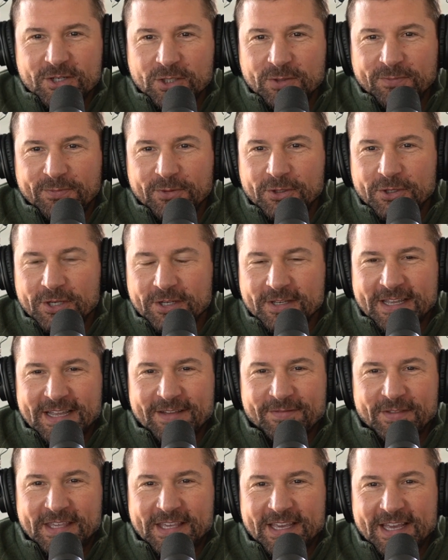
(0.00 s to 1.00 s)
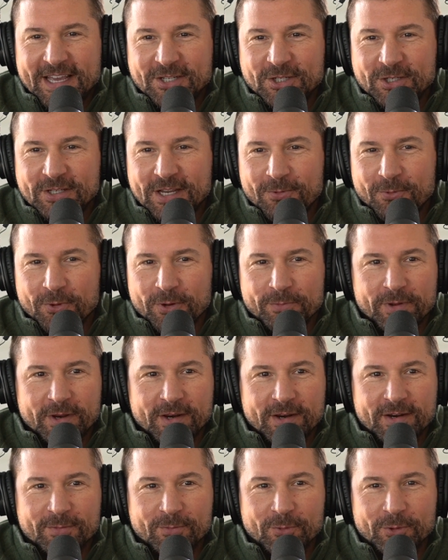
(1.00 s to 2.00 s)
it just feel good to have the cash and not worry about it
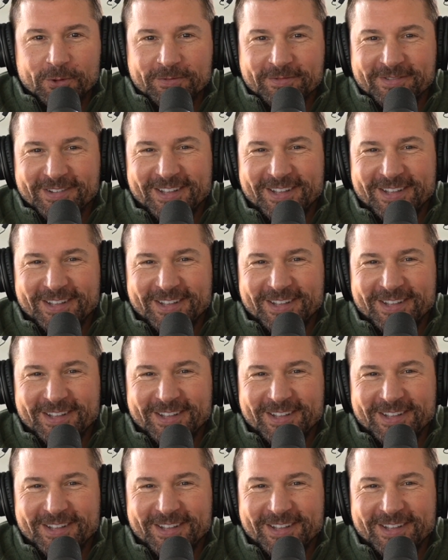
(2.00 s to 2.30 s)
anymore?